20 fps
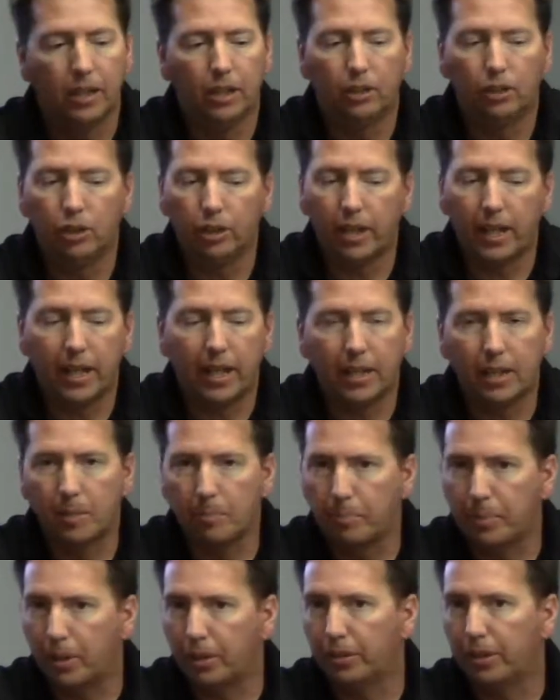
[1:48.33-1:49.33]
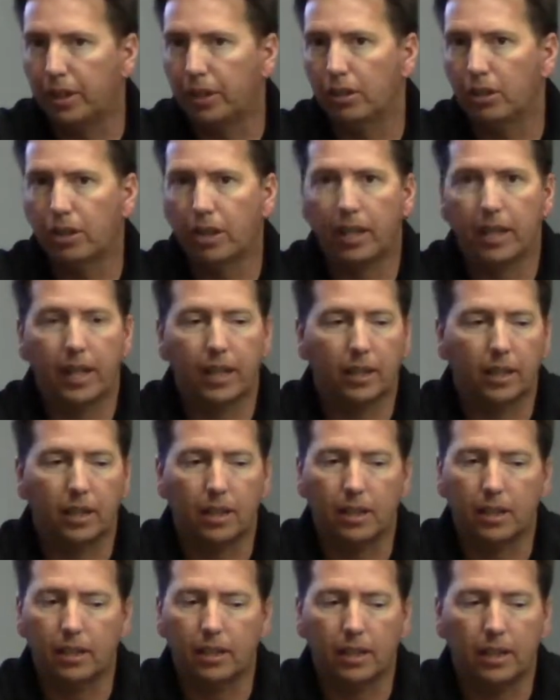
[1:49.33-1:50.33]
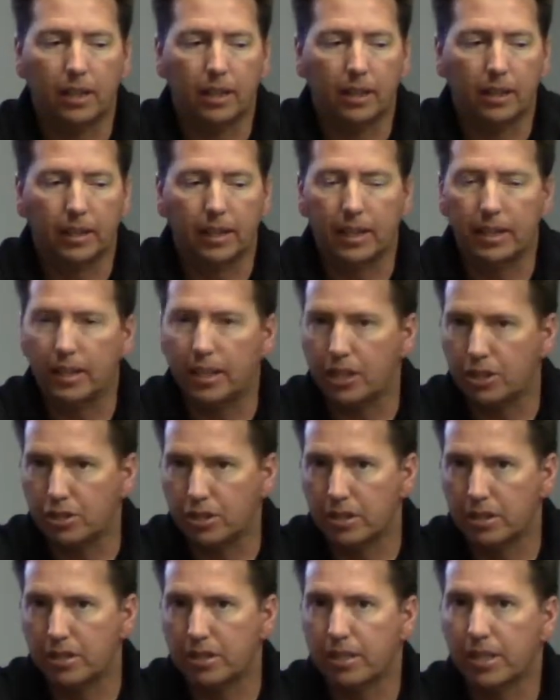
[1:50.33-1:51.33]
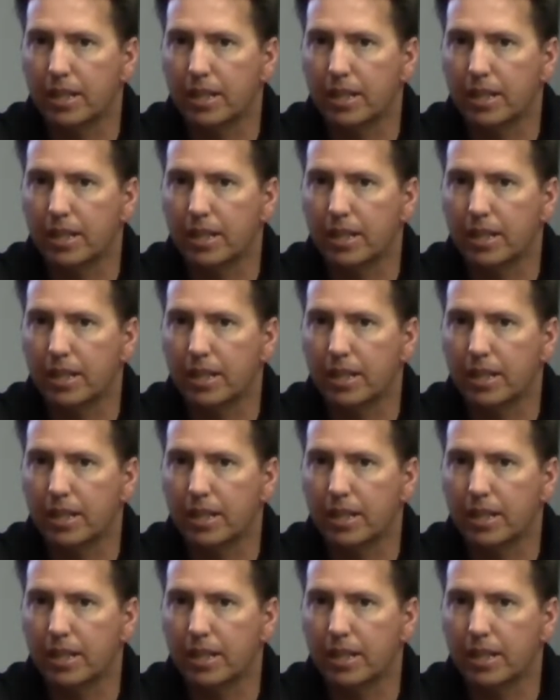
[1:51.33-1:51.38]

Looking at the building, looking at the conditions,